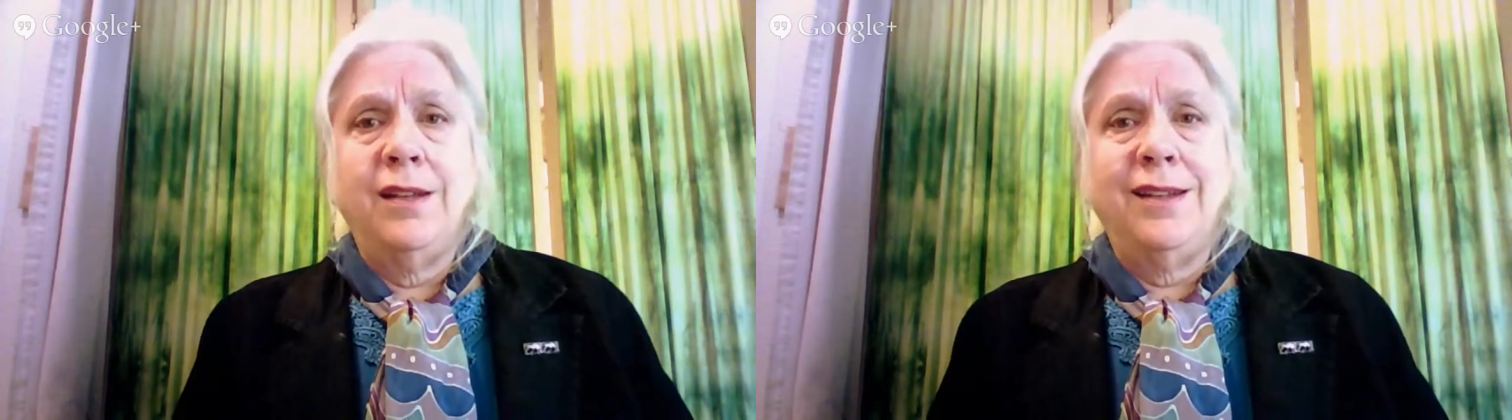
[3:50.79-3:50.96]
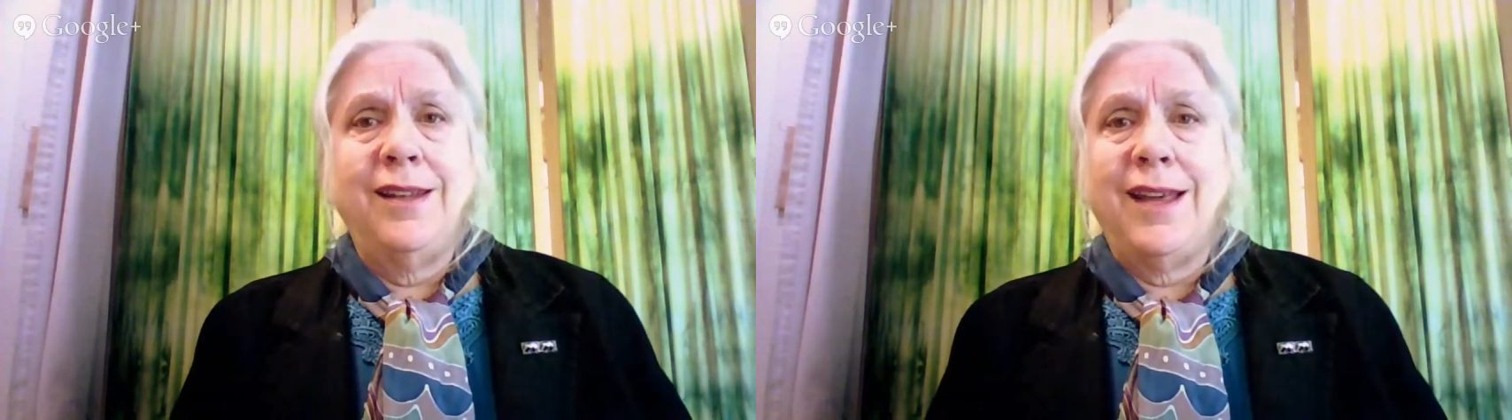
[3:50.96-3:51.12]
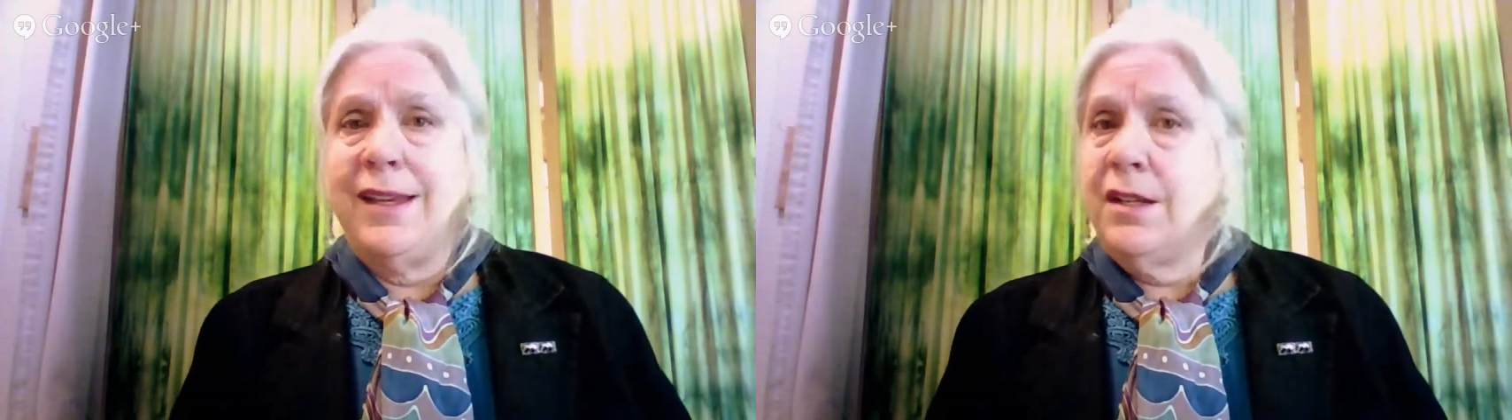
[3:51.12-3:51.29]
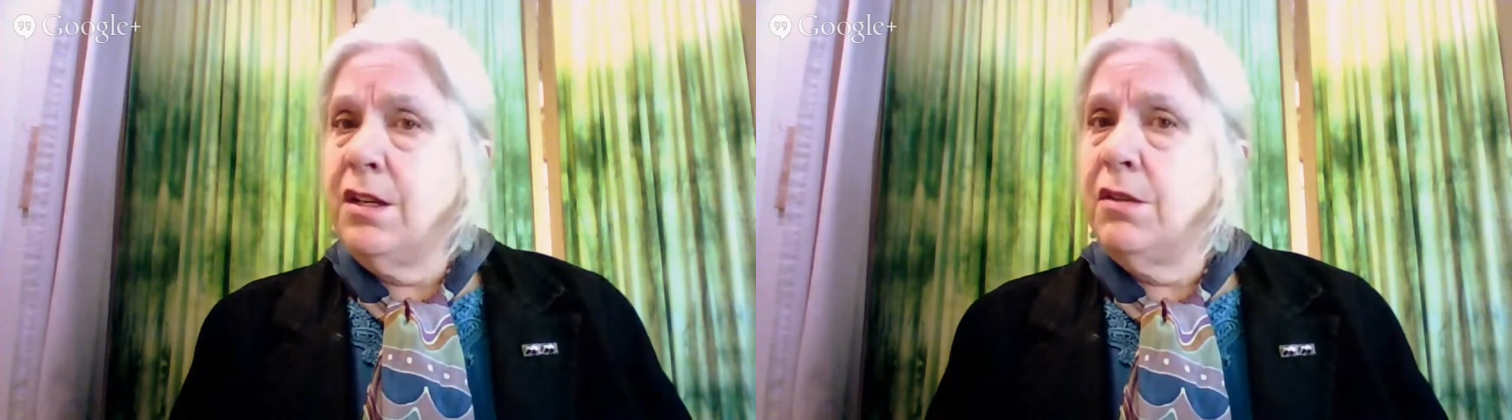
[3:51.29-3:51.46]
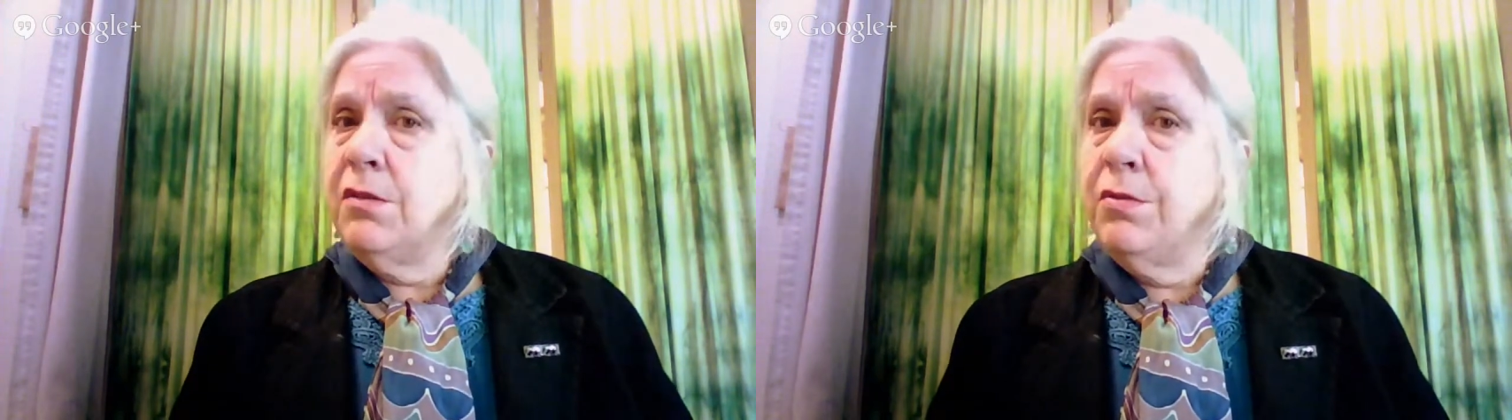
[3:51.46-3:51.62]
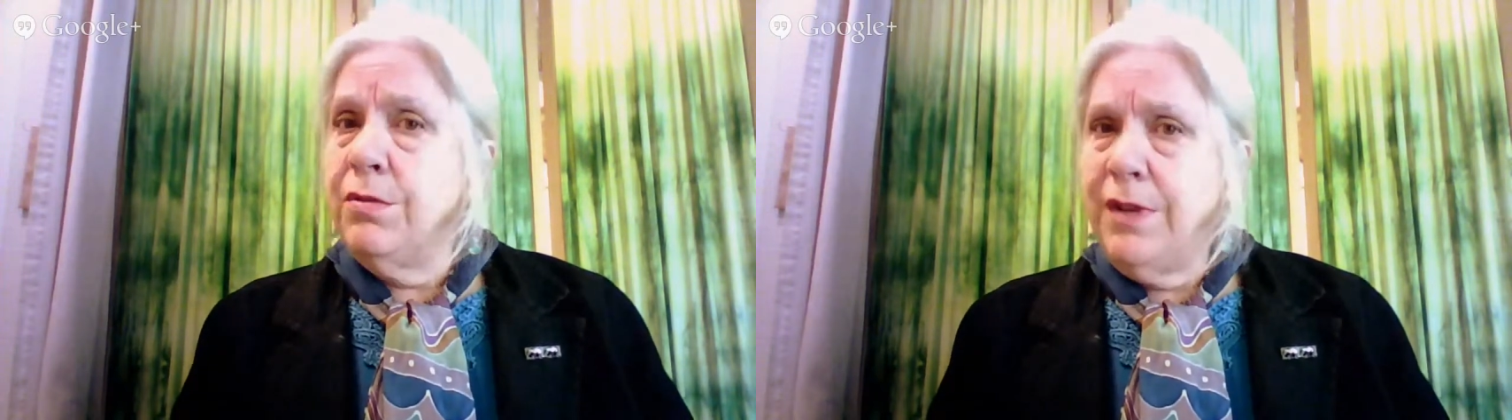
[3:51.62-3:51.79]
like to
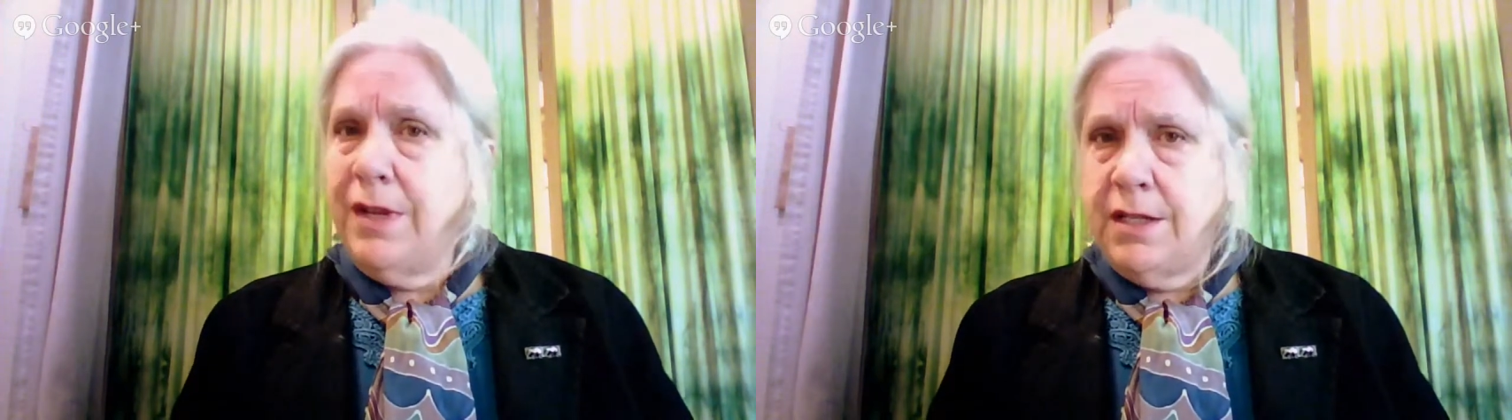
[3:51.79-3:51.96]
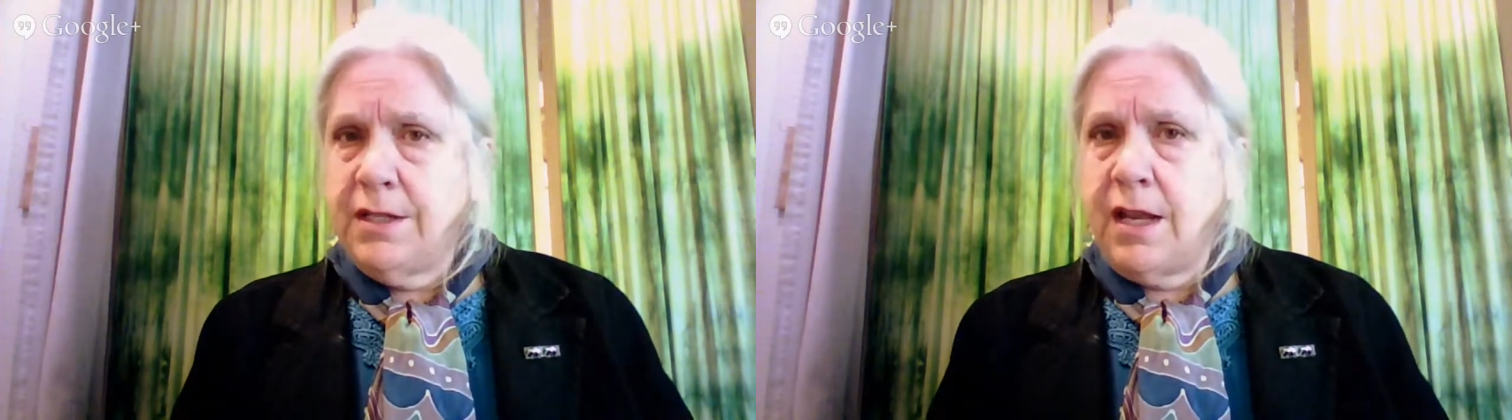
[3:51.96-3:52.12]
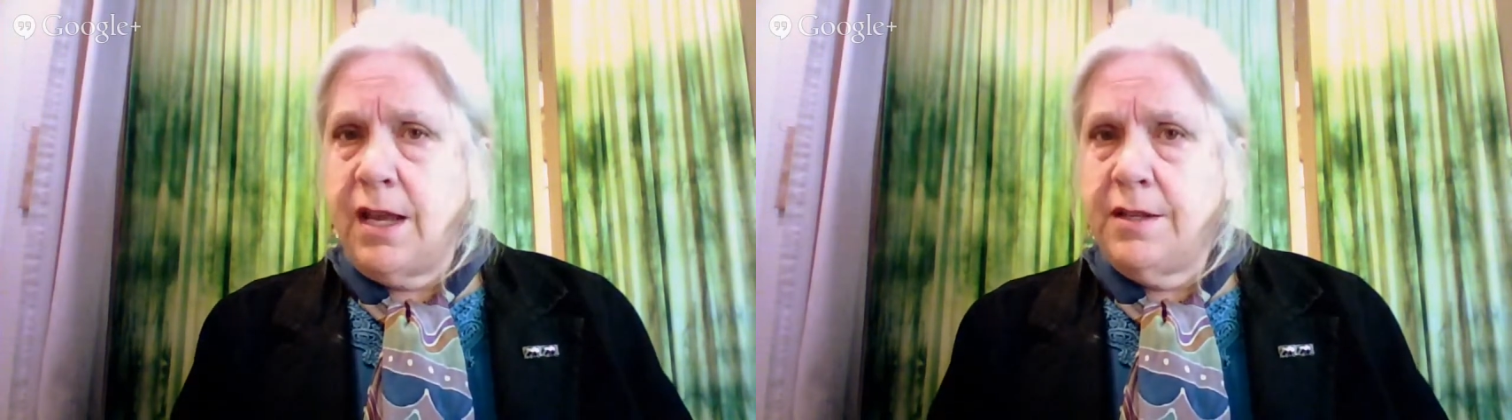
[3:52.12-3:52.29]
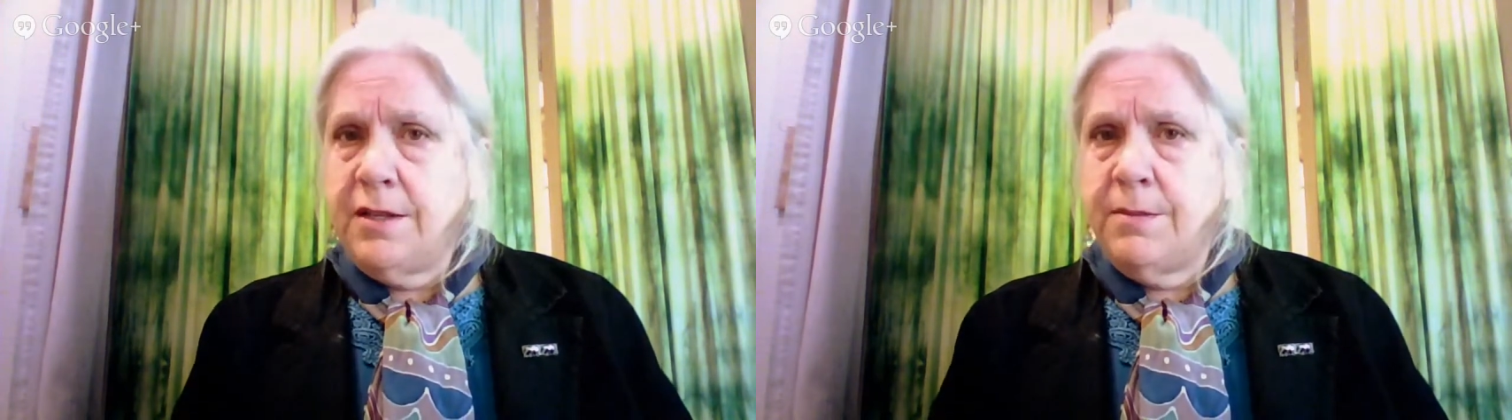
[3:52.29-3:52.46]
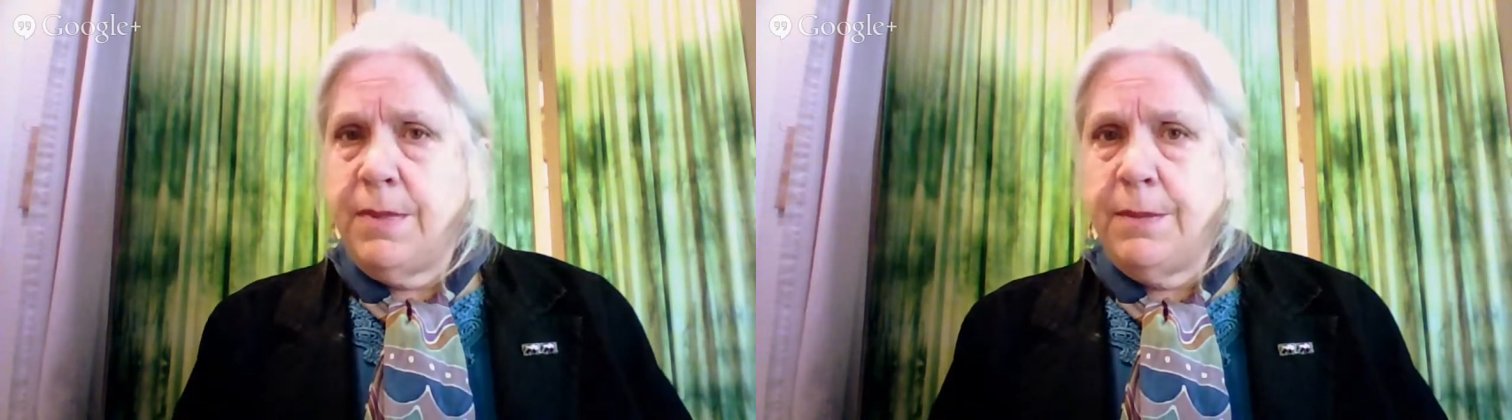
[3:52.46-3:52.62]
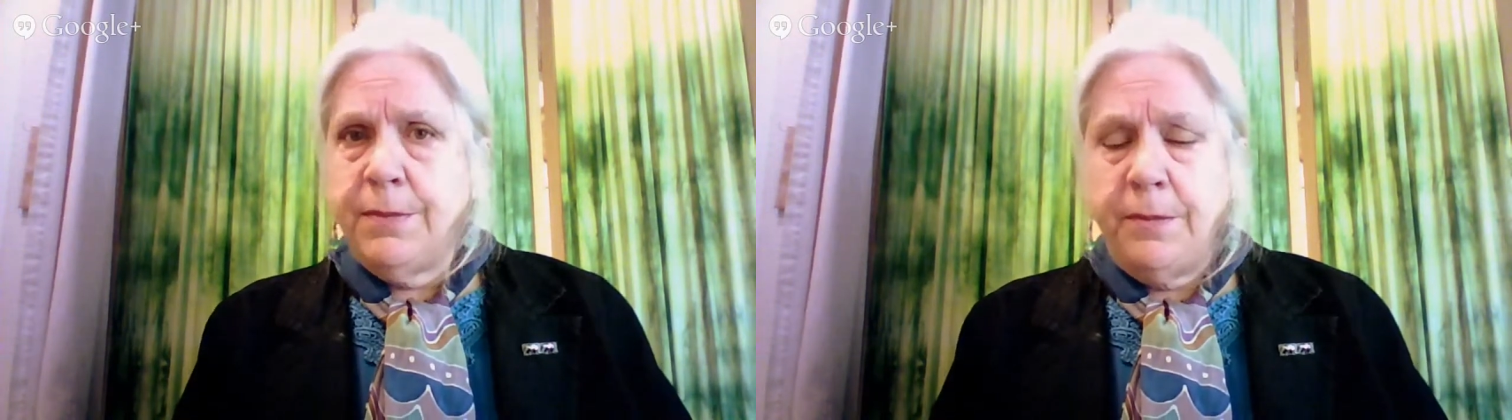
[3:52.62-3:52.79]
criticize
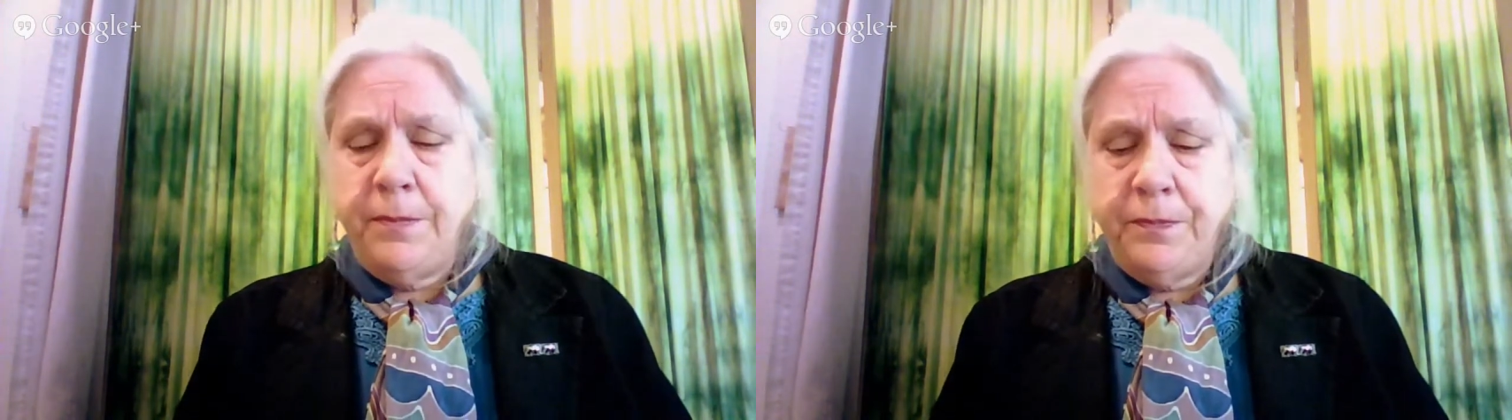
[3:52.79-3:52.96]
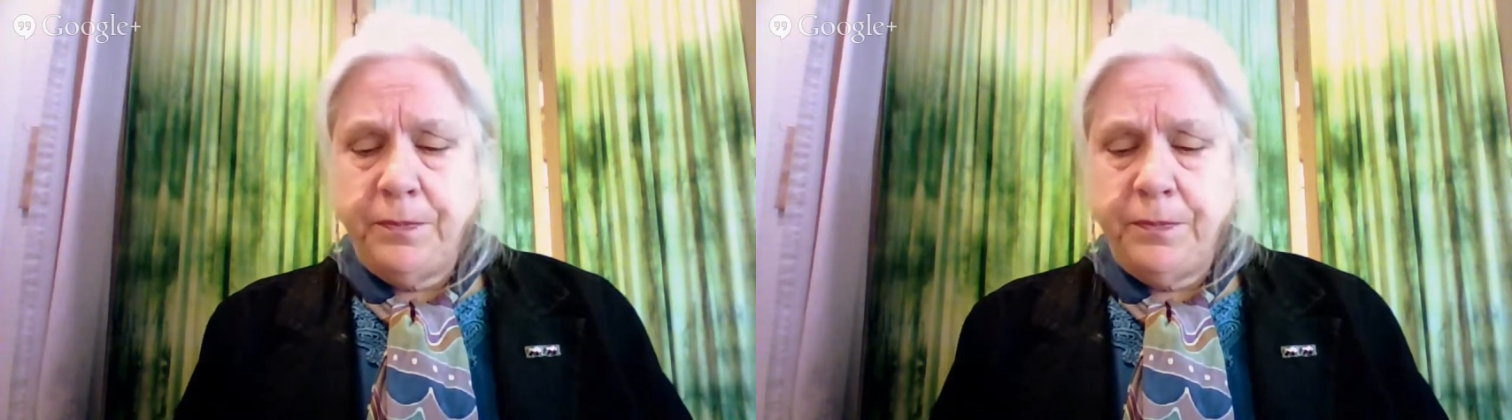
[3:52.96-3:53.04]
people.